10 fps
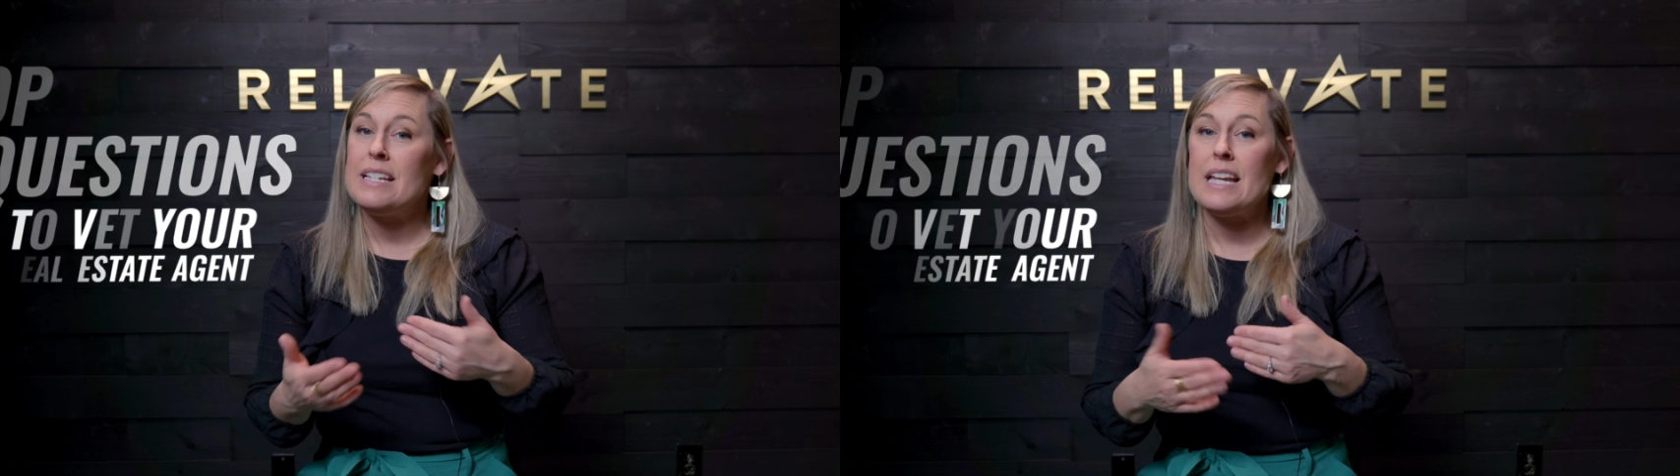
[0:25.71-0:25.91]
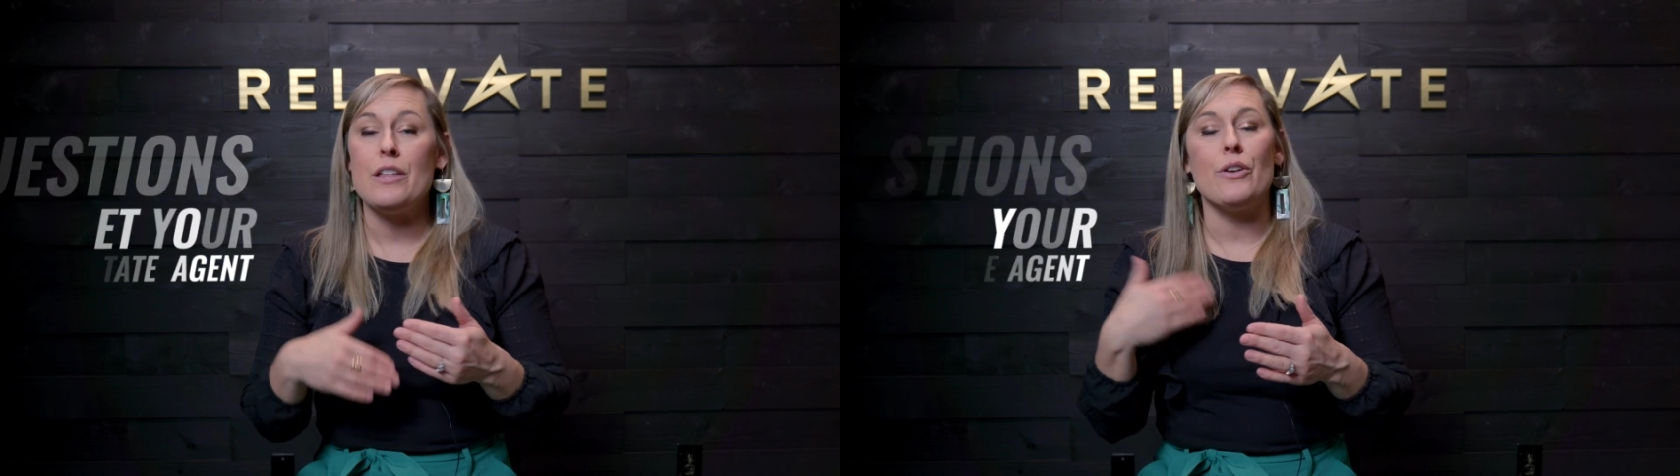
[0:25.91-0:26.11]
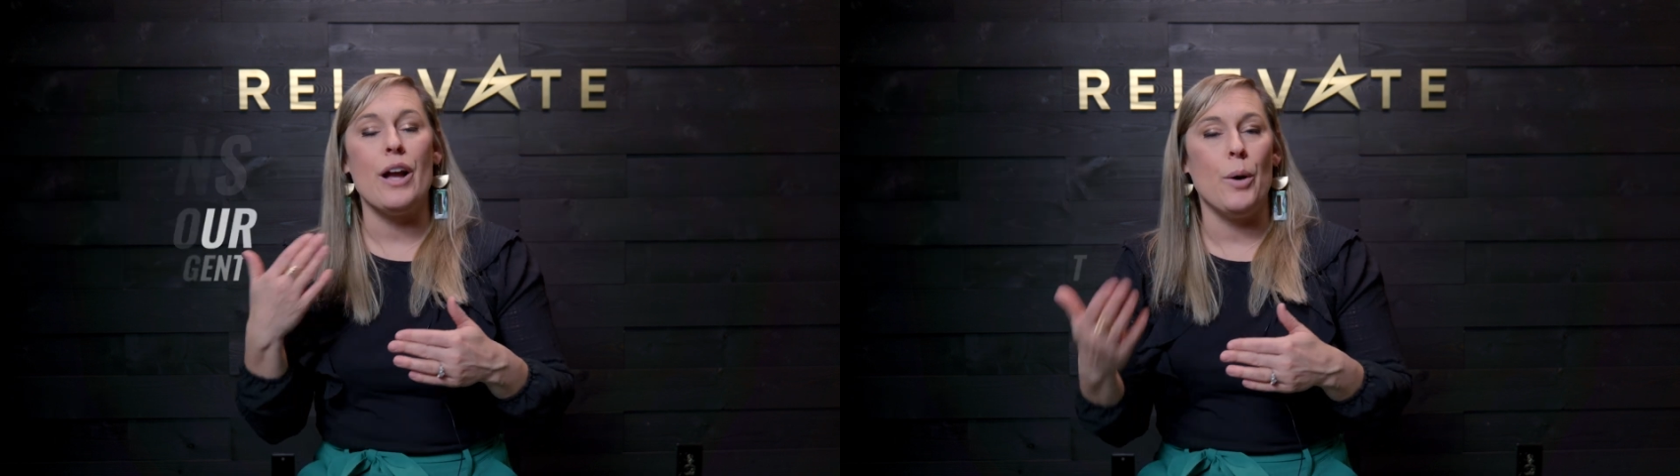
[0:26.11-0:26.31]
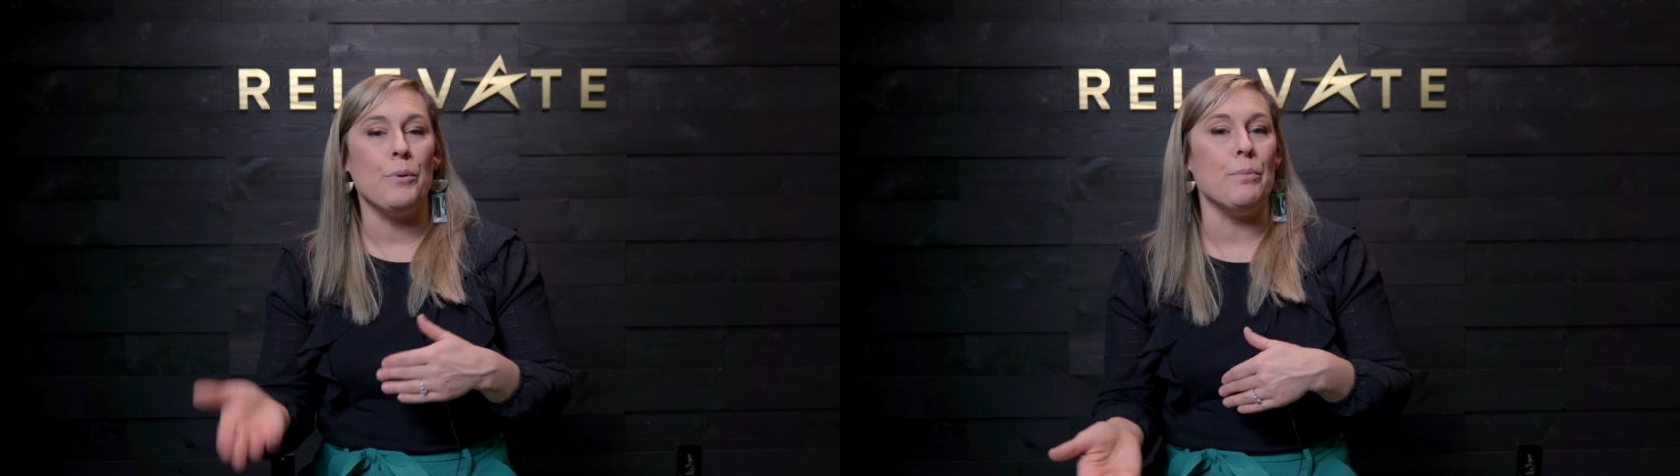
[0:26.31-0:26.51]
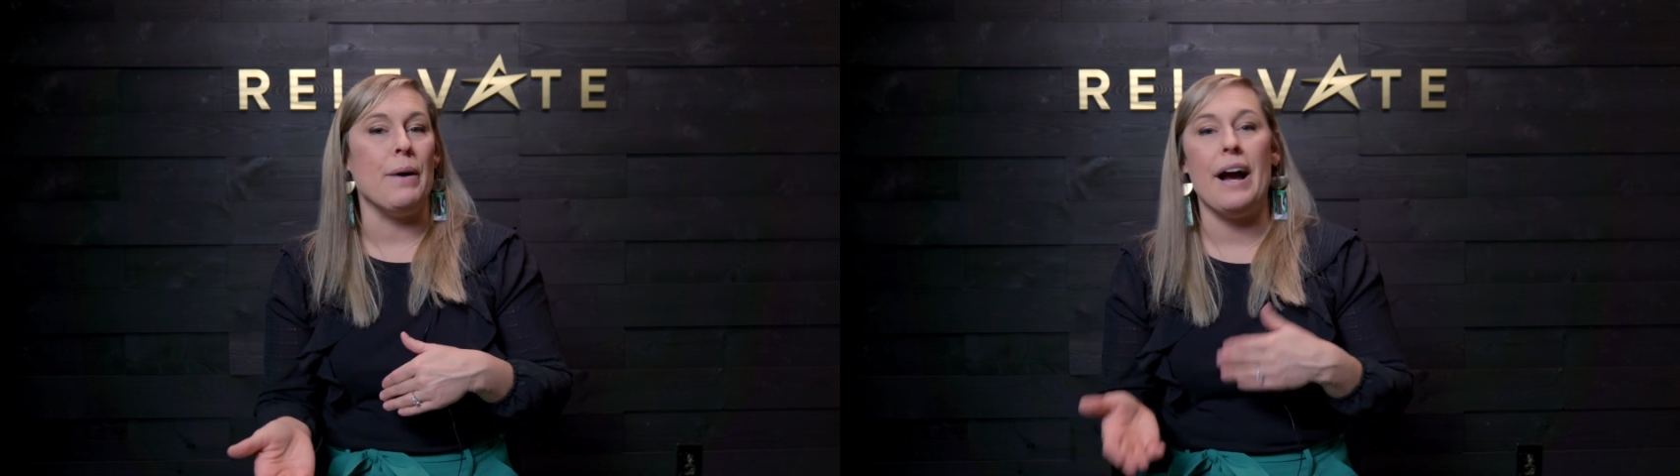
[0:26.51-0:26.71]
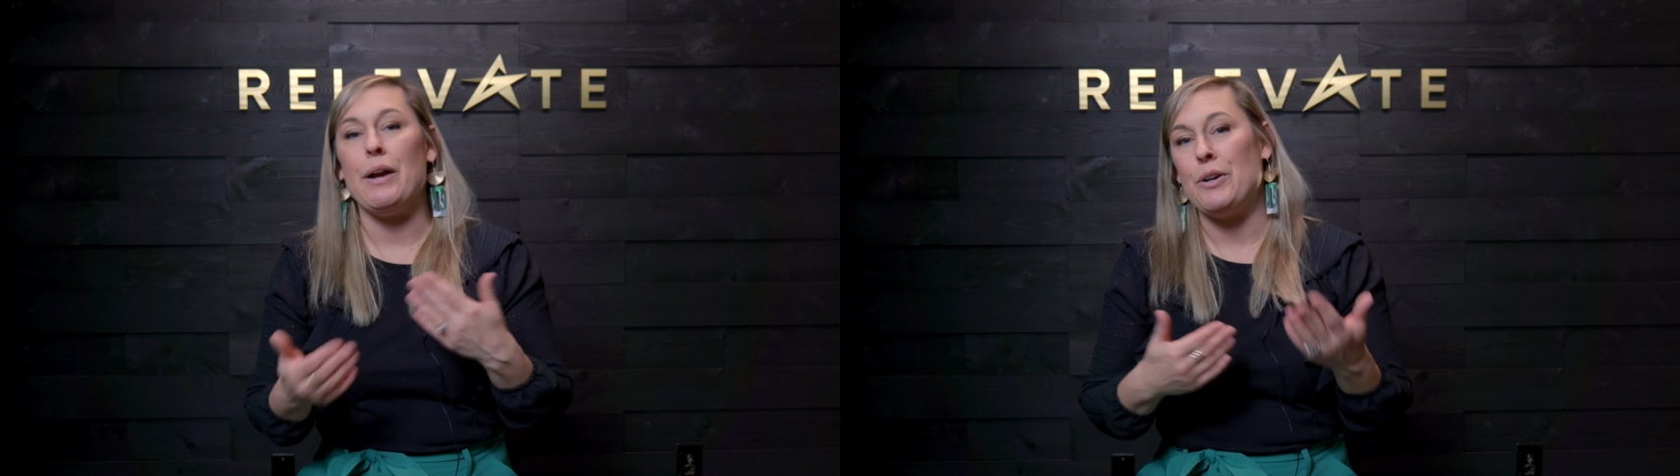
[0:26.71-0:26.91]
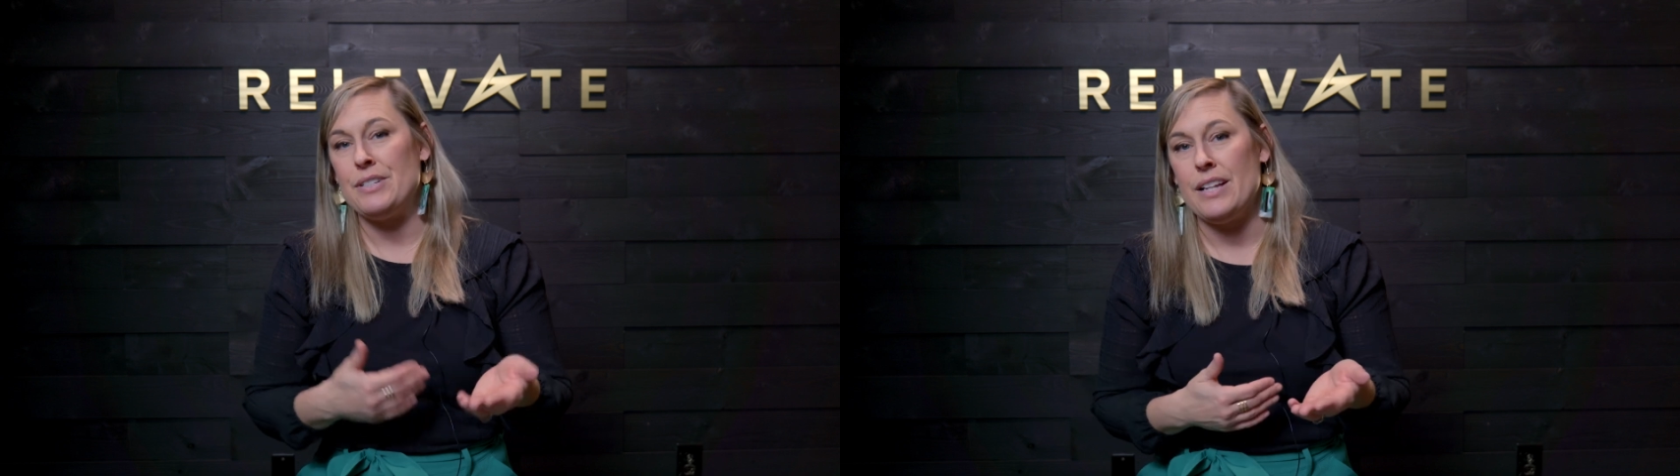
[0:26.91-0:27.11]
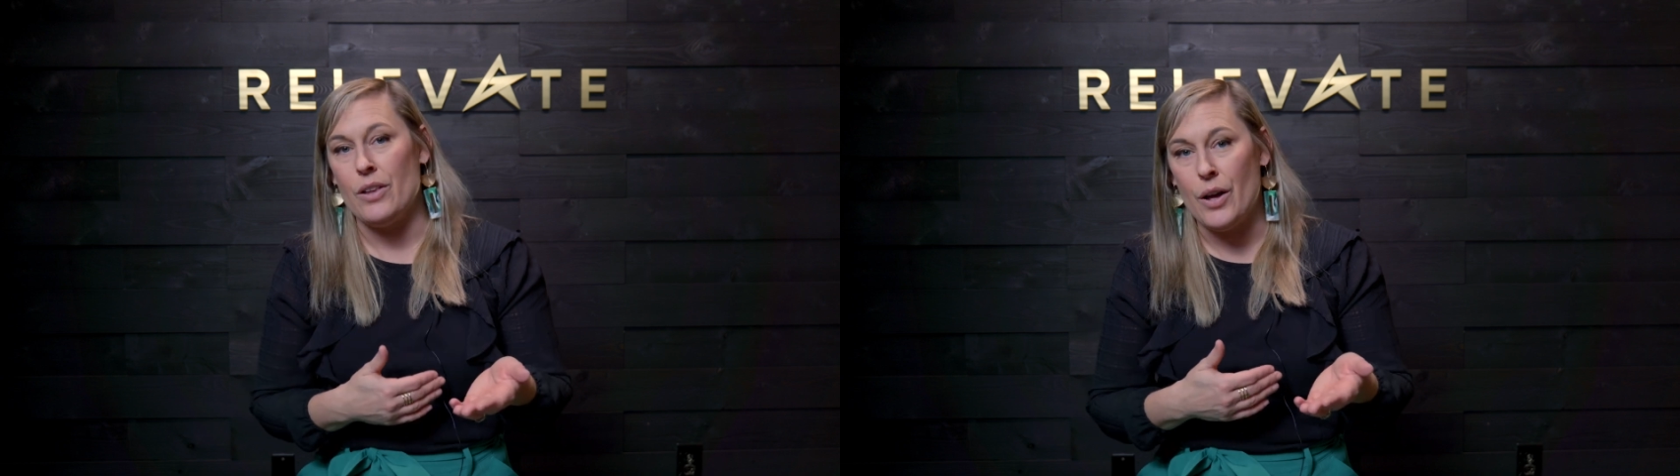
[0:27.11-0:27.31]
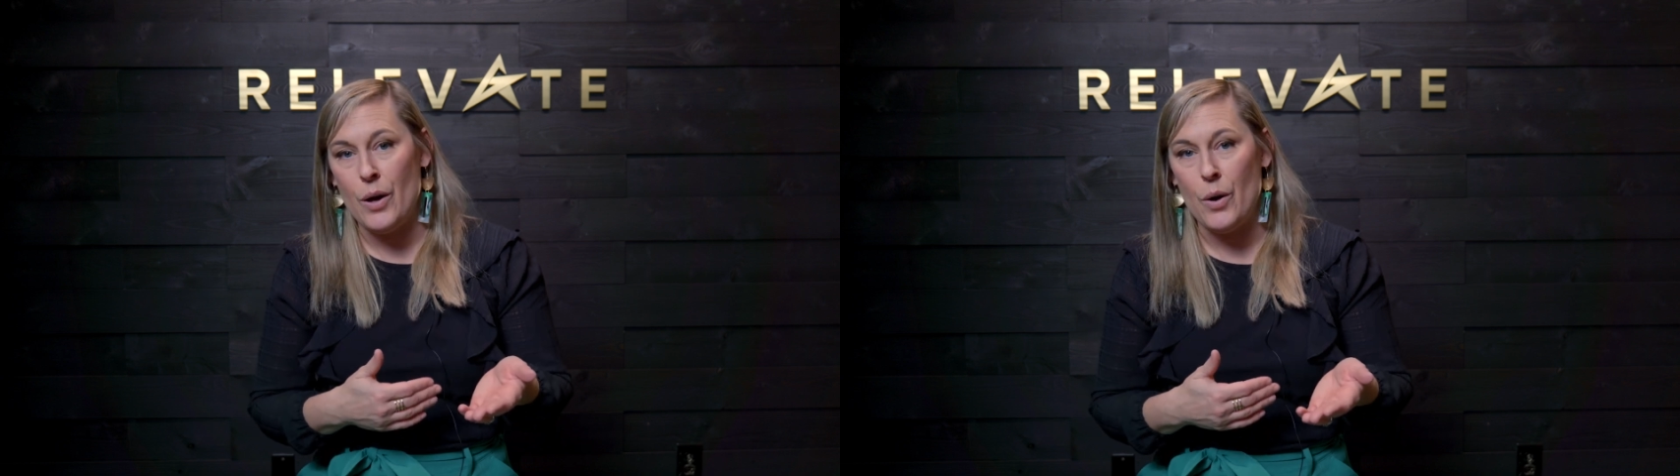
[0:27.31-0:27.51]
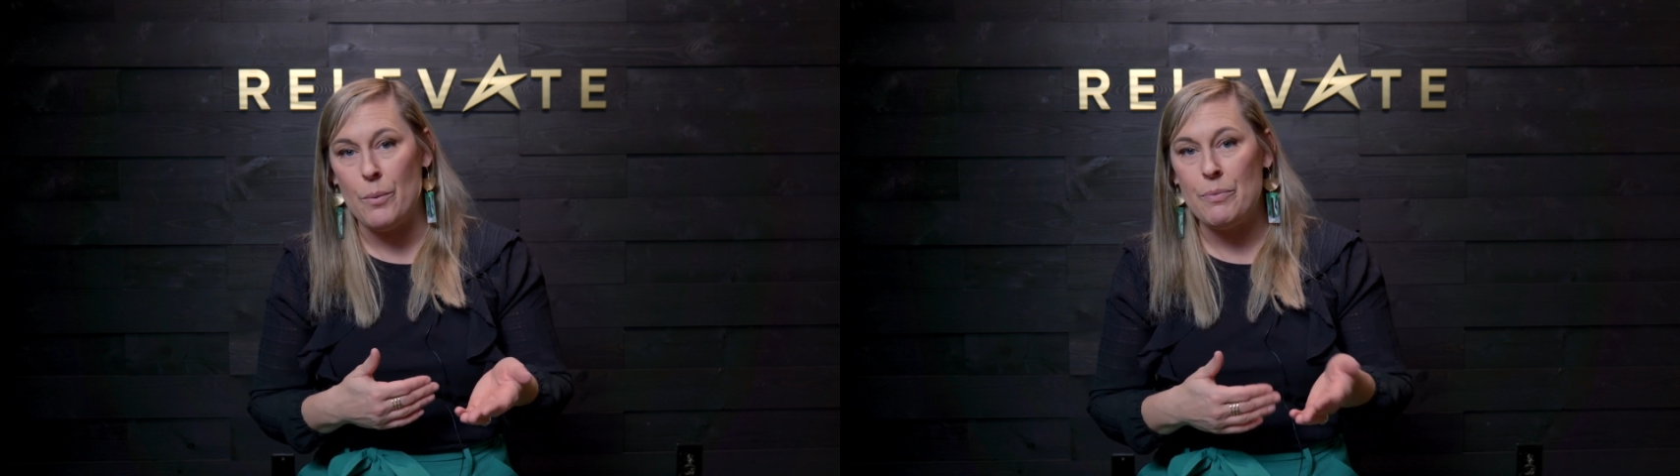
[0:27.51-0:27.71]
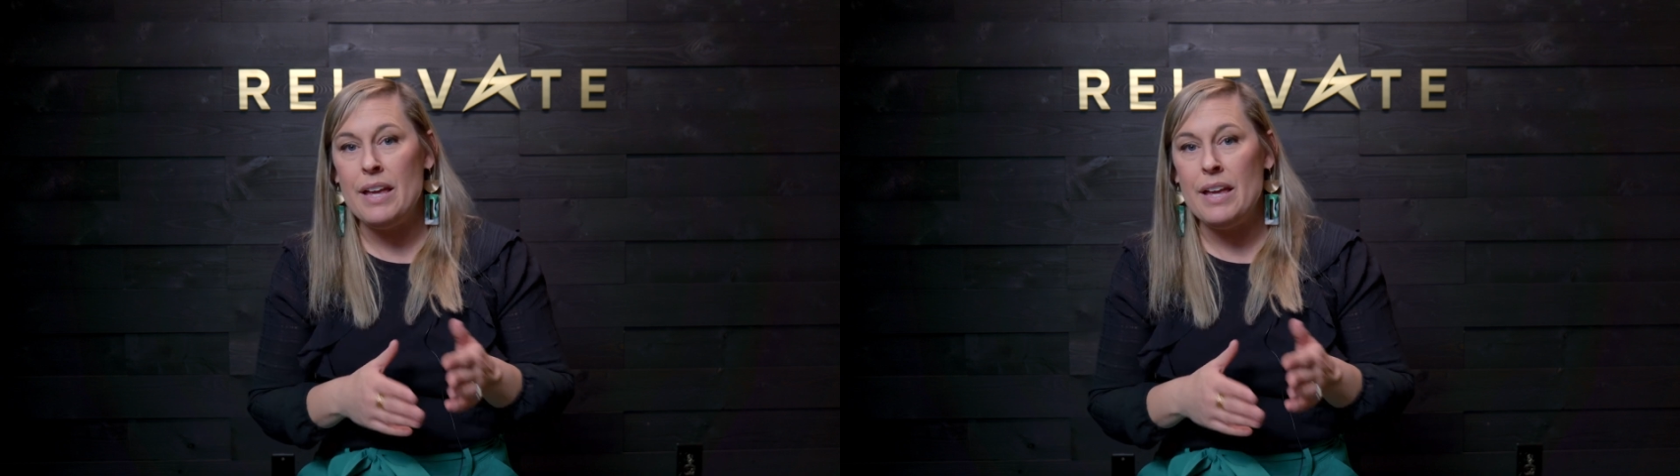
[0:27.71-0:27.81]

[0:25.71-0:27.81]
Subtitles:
to either help you buy or sell a home.